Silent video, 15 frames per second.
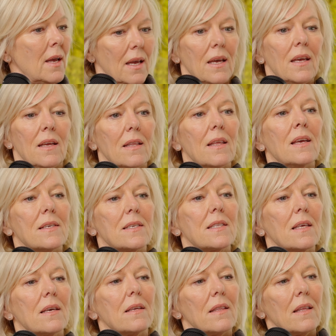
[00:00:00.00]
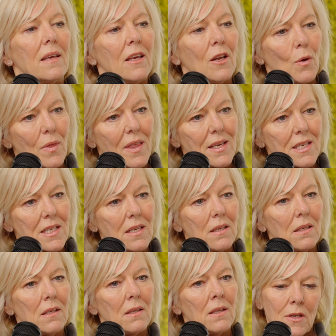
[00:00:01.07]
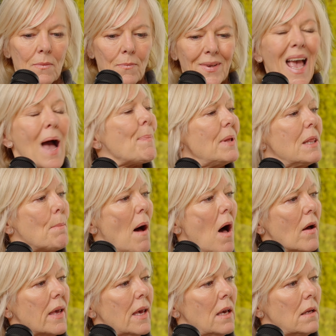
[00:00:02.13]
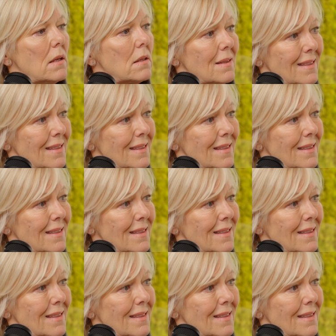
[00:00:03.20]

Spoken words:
is that, there's still gap in the market.